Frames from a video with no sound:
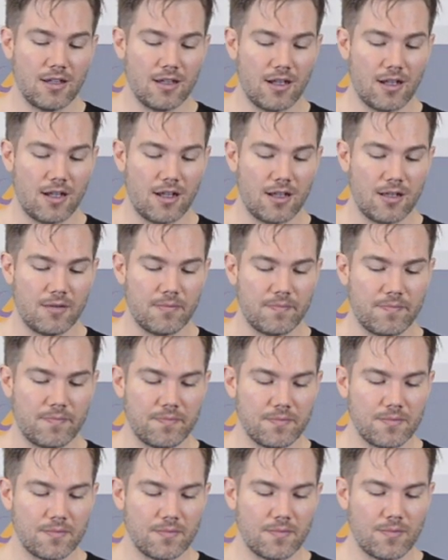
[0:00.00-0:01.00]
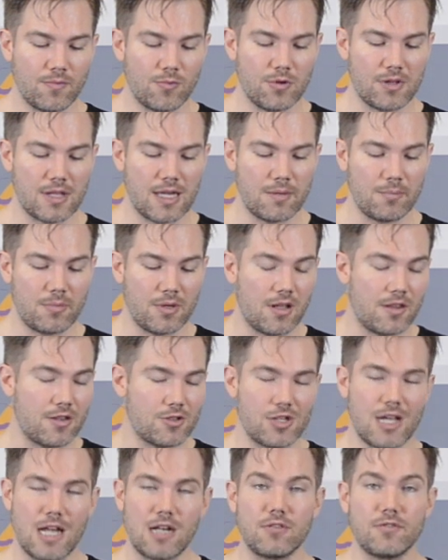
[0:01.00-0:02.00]
beyond the
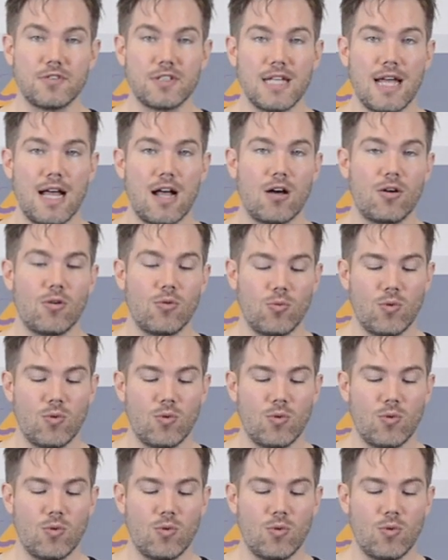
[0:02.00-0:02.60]
shadow of a doubt,